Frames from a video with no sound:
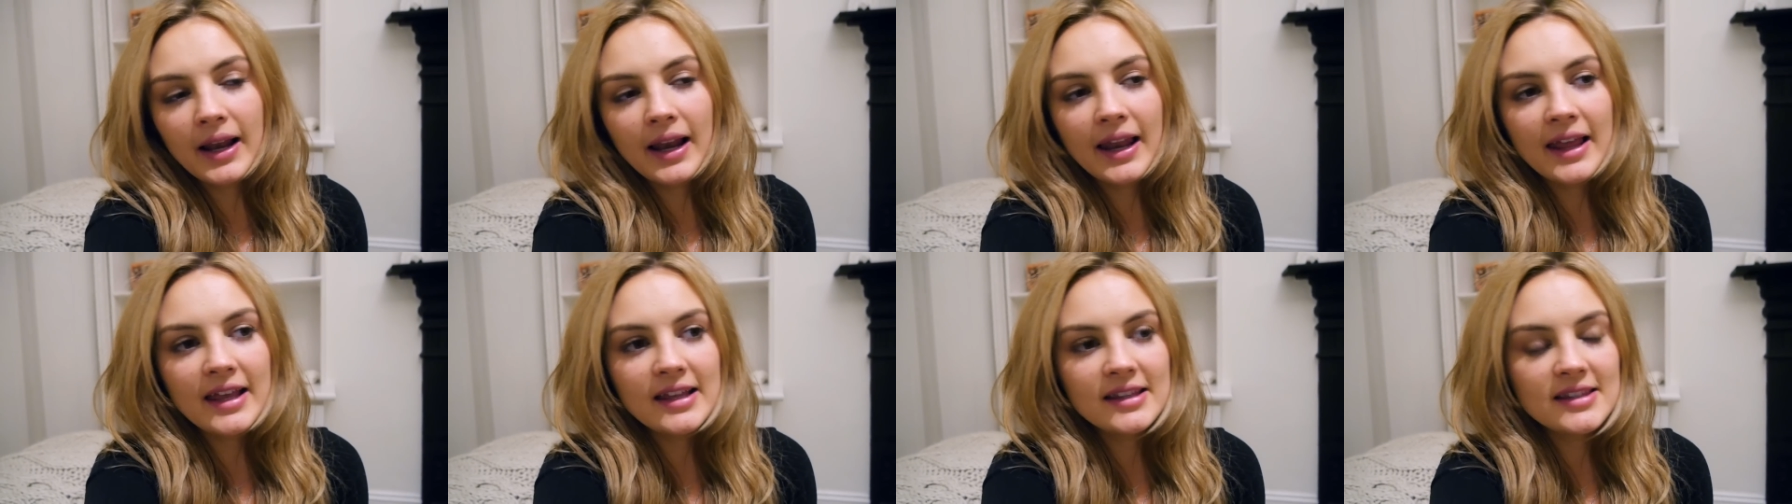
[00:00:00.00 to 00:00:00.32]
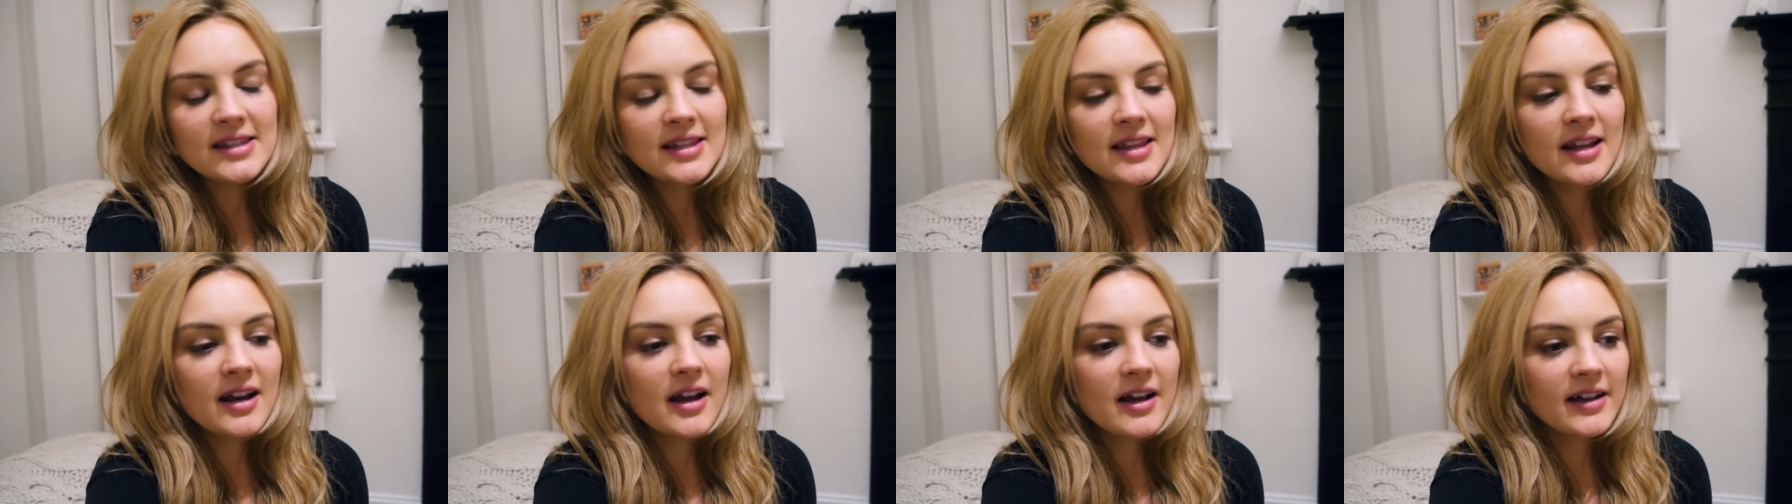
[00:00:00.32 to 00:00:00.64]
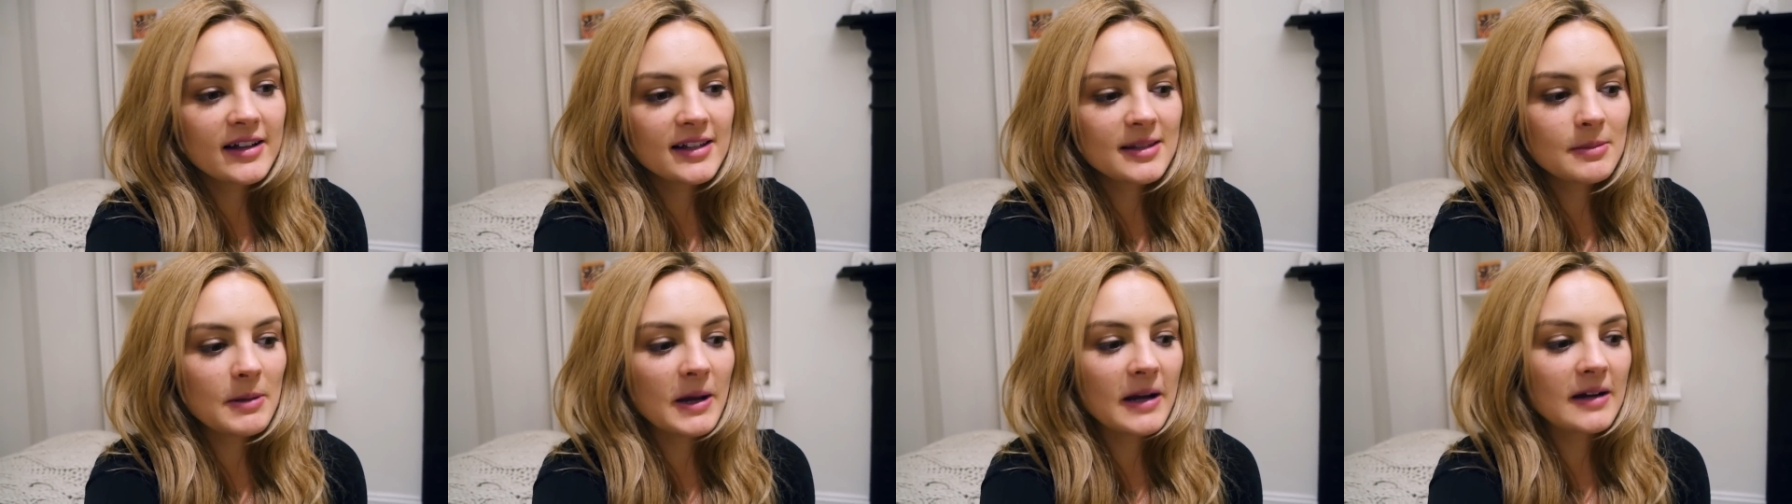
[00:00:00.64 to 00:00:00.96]
a bit later than
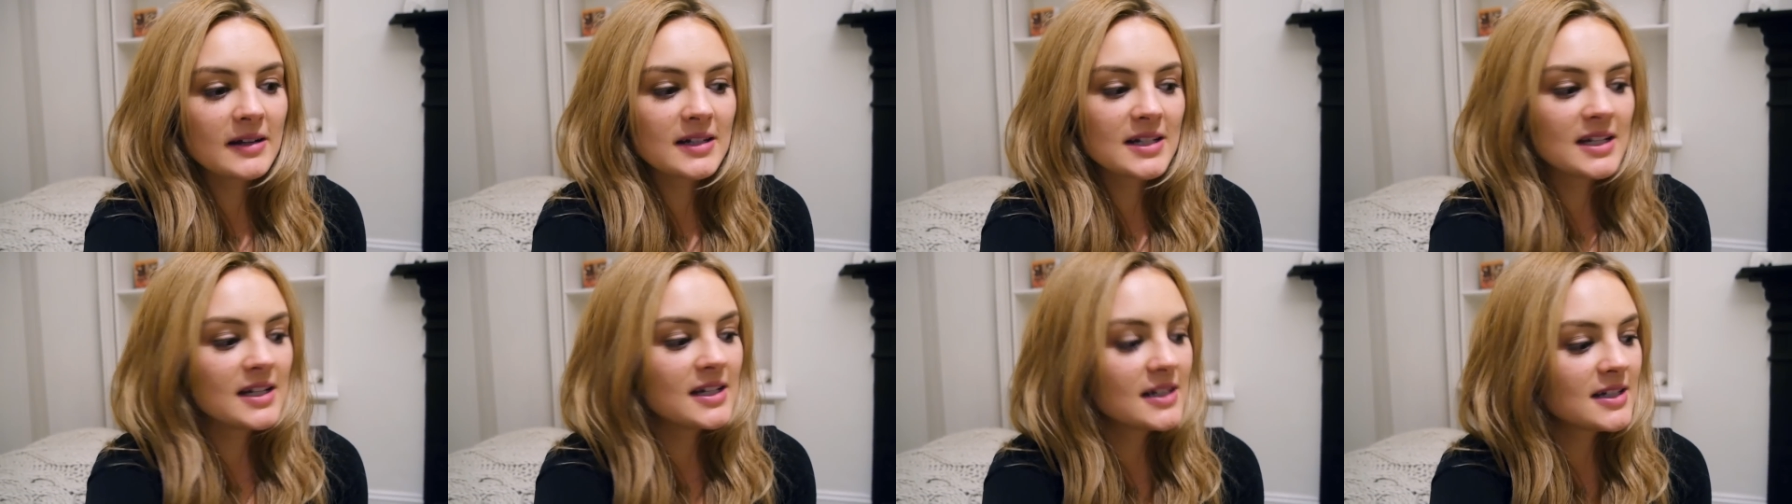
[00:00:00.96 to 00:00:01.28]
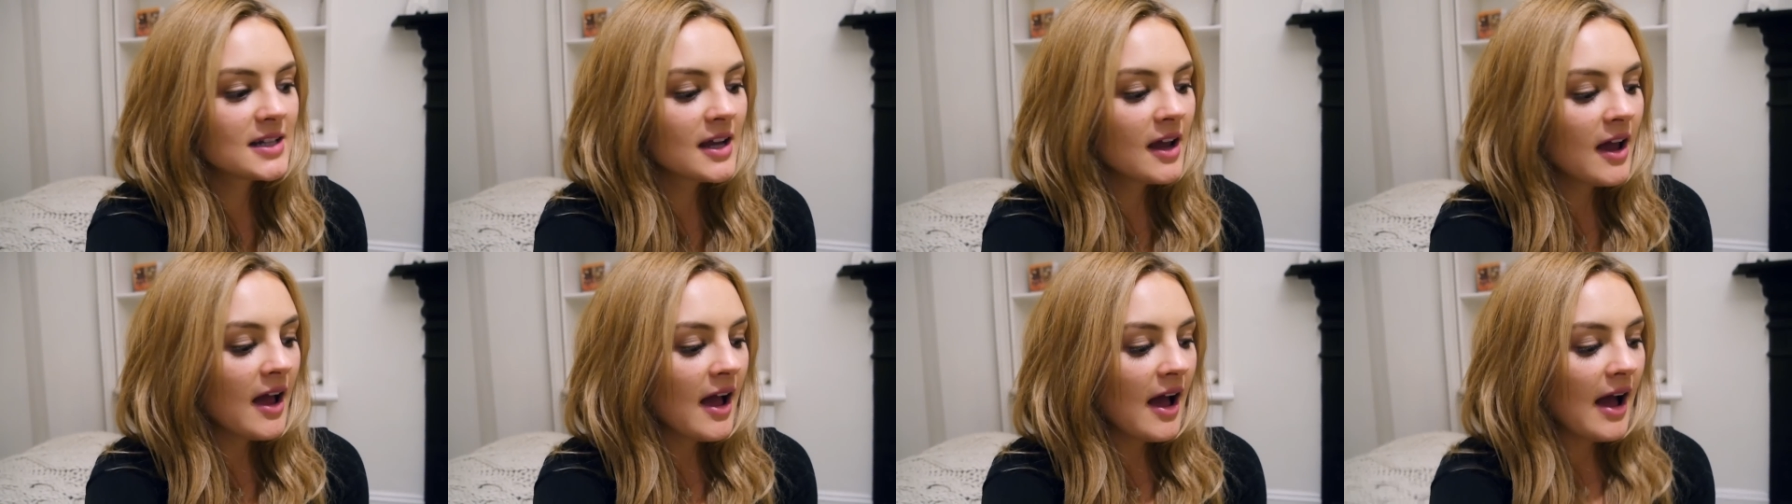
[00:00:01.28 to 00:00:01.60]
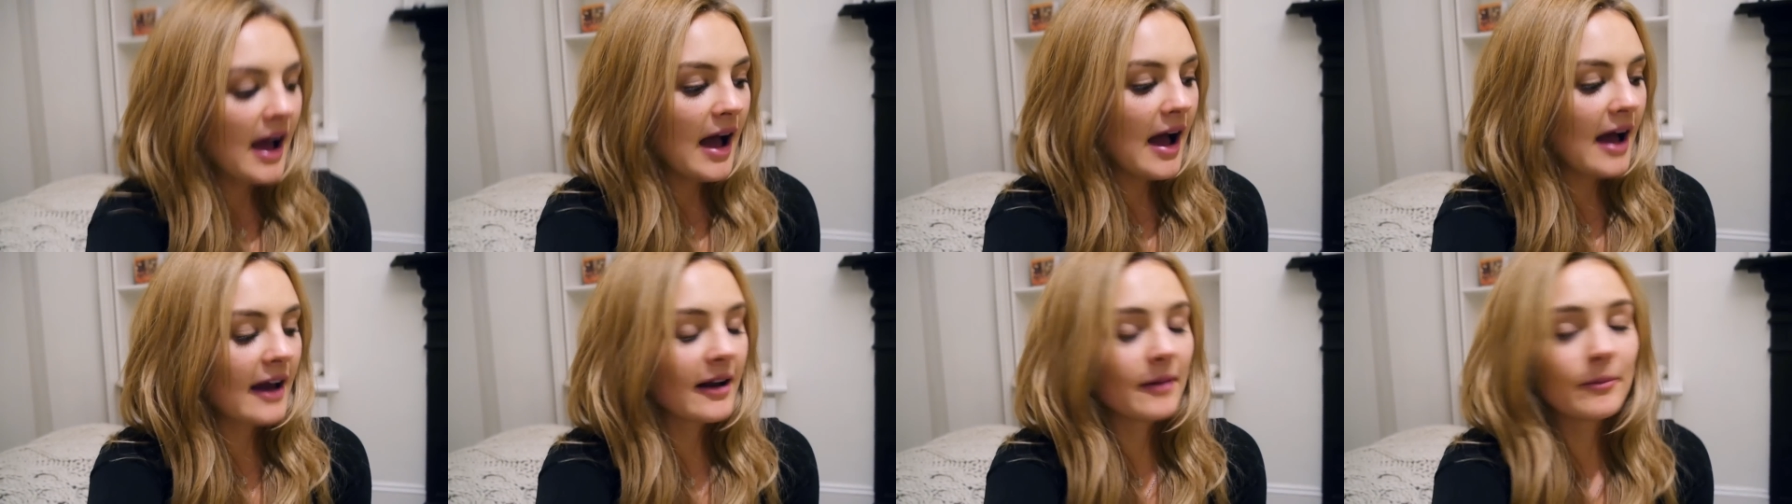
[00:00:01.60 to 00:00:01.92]
I expected
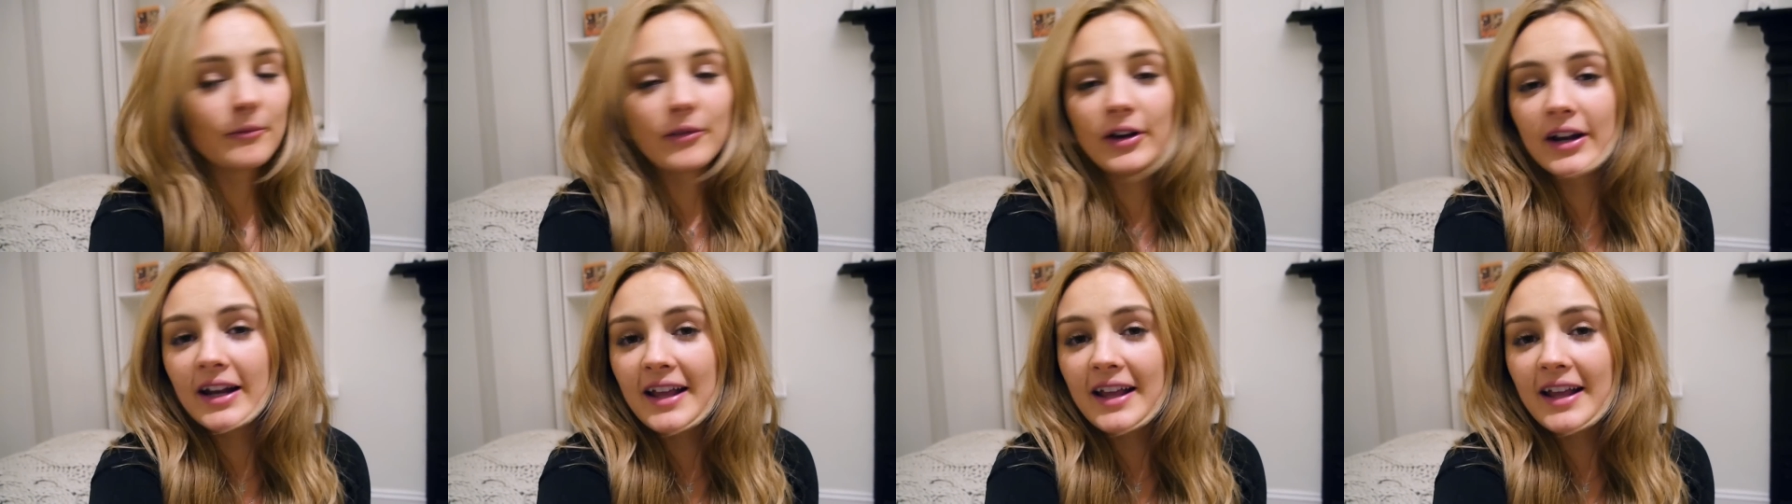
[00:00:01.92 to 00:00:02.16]
and I'm